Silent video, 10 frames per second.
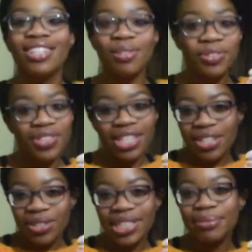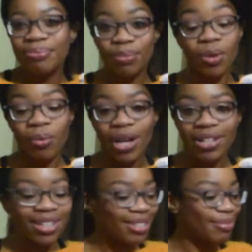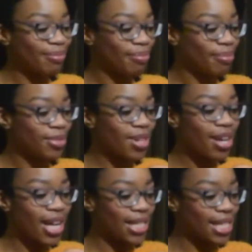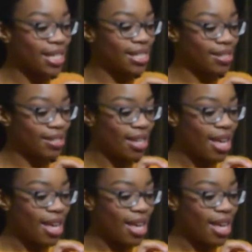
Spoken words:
so I was just like, you know what, why not? So I got these.